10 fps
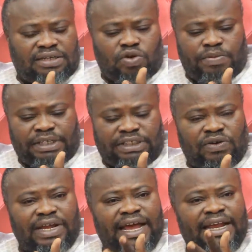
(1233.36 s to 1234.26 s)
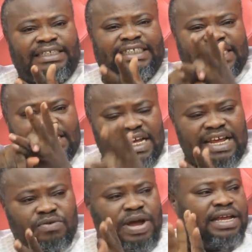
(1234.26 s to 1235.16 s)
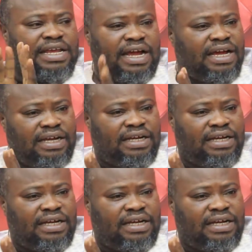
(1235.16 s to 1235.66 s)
the better Diana see it when you.